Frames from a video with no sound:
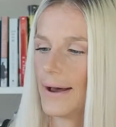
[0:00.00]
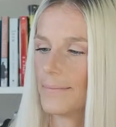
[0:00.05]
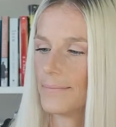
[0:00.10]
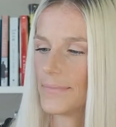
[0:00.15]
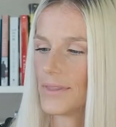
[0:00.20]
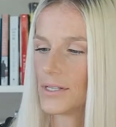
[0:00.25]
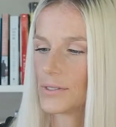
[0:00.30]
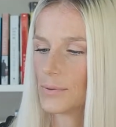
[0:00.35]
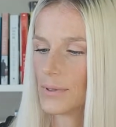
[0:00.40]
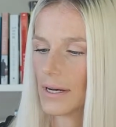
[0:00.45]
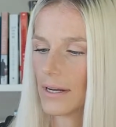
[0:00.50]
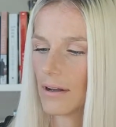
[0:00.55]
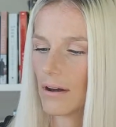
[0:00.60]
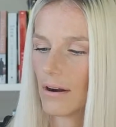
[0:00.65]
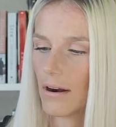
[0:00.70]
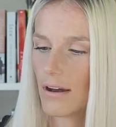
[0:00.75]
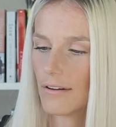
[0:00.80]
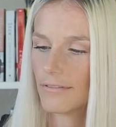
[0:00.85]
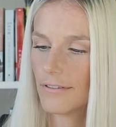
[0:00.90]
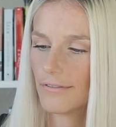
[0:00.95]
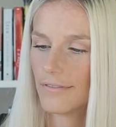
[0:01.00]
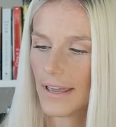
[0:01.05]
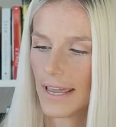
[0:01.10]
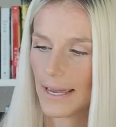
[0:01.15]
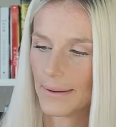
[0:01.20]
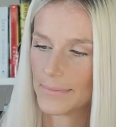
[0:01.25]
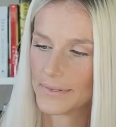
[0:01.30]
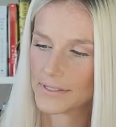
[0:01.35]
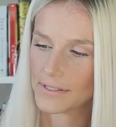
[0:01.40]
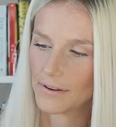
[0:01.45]
This one I got off of
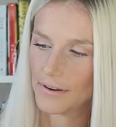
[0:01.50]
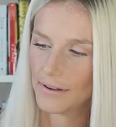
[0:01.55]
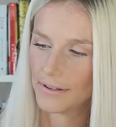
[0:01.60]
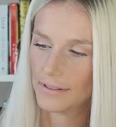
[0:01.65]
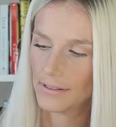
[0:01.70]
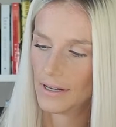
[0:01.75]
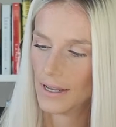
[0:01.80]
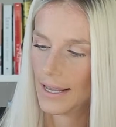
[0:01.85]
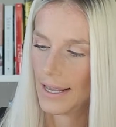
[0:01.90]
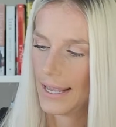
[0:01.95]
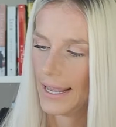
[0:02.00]
Amazon,